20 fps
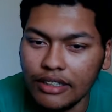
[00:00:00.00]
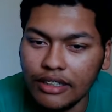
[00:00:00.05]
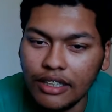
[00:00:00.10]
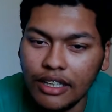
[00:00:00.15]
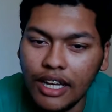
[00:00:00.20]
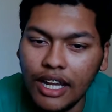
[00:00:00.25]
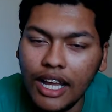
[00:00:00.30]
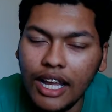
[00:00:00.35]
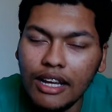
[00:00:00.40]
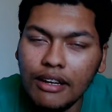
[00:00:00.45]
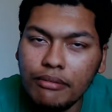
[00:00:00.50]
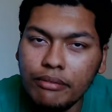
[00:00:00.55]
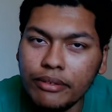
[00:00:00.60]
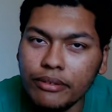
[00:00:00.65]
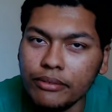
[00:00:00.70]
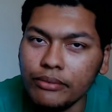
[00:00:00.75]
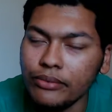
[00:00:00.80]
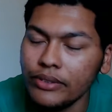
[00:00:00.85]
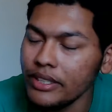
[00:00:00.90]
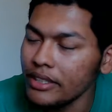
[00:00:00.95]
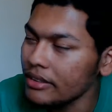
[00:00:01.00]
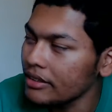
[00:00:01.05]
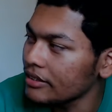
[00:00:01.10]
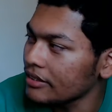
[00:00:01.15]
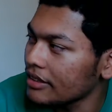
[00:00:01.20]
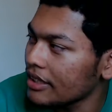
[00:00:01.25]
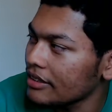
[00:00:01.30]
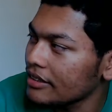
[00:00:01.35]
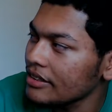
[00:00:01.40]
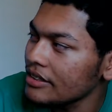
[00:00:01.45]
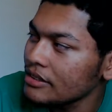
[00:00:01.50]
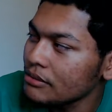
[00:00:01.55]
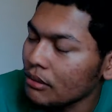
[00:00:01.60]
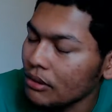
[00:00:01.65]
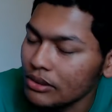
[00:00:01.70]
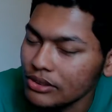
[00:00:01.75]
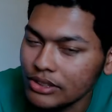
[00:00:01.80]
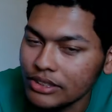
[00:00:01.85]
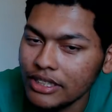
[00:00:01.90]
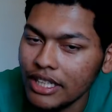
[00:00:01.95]
I have a feeling that these
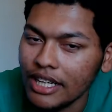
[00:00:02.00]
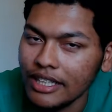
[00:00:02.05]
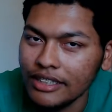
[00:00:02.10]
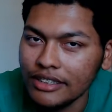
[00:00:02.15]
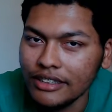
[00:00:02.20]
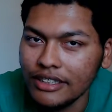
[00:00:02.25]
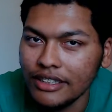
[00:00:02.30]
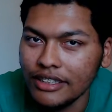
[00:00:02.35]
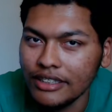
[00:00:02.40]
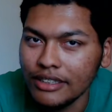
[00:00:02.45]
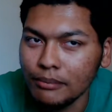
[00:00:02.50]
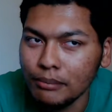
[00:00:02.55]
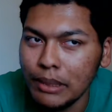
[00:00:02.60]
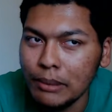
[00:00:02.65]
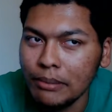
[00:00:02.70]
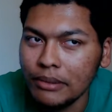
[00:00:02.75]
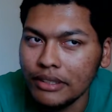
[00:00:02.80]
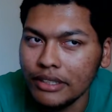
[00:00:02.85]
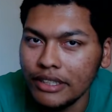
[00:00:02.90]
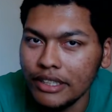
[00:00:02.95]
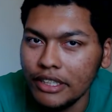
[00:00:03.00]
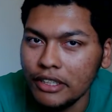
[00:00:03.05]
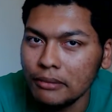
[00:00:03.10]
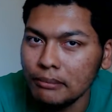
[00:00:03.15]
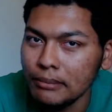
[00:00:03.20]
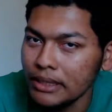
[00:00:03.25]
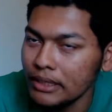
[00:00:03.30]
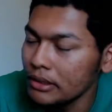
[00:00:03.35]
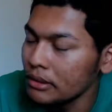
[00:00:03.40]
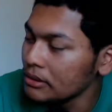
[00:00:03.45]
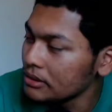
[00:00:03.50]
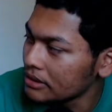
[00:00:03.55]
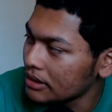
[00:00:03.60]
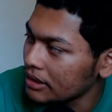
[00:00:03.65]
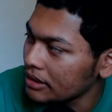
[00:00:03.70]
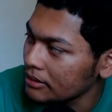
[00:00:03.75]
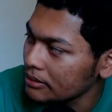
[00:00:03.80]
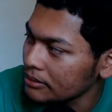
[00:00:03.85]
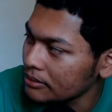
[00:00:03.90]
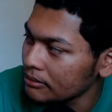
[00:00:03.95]
walls are kind of thin, and people can hear me do
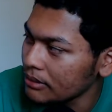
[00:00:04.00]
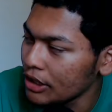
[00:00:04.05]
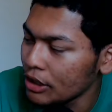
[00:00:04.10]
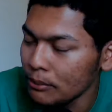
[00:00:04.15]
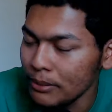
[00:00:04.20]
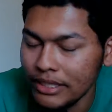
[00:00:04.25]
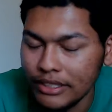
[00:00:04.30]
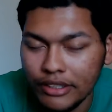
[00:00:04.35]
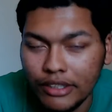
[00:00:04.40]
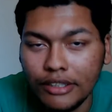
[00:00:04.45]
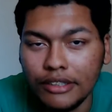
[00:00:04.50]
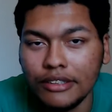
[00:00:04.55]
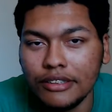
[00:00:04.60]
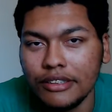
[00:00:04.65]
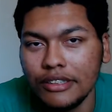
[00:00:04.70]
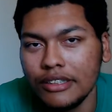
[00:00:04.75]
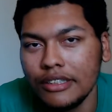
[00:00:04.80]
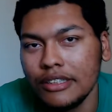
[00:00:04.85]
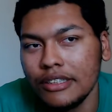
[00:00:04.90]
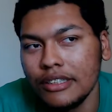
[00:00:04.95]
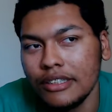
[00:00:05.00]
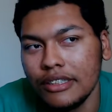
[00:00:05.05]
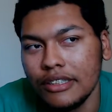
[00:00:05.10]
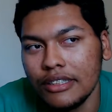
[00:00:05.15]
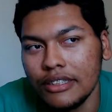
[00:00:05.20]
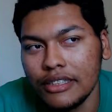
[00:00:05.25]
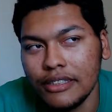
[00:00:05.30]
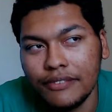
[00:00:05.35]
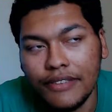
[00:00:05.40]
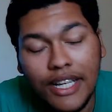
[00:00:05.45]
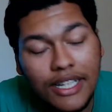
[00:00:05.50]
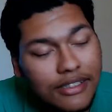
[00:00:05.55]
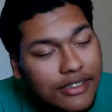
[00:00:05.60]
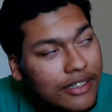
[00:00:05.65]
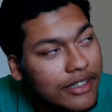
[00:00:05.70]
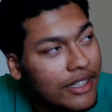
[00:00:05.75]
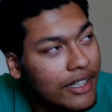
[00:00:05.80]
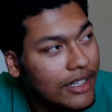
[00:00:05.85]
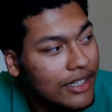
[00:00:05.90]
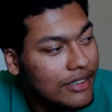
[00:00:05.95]
stuff and hear me talk. Because if that's the
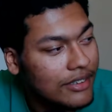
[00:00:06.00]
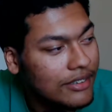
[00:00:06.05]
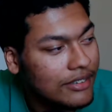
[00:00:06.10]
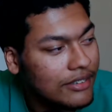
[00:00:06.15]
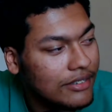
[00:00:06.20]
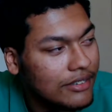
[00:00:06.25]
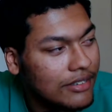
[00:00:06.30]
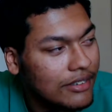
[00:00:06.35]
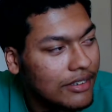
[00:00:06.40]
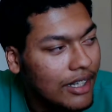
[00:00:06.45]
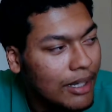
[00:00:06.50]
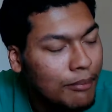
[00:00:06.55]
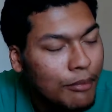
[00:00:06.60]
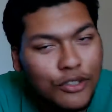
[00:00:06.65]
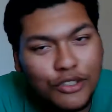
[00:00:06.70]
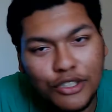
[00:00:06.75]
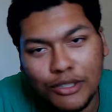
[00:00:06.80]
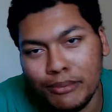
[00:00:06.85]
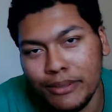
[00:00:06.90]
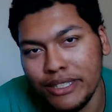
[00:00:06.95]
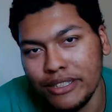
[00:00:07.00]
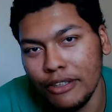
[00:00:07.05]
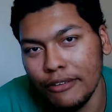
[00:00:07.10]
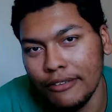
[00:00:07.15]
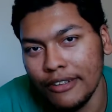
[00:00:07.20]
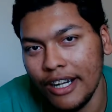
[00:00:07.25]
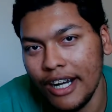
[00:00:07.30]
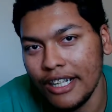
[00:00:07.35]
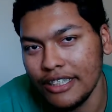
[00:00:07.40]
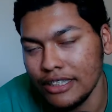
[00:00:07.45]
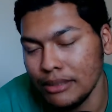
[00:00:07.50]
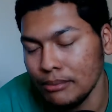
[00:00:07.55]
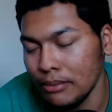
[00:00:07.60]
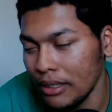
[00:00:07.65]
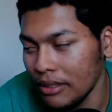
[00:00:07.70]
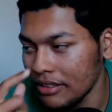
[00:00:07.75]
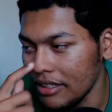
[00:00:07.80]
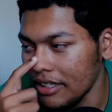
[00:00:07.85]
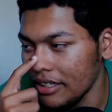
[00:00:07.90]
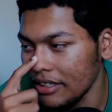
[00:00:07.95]
case, I'm always gonna be self-conscious
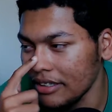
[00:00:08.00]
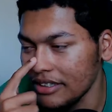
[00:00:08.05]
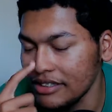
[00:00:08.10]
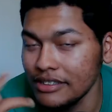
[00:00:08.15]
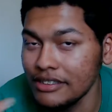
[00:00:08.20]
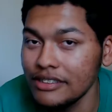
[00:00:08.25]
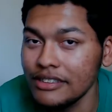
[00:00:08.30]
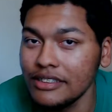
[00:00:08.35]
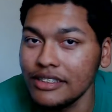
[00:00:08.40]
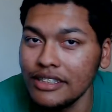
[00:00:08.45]
about that. Because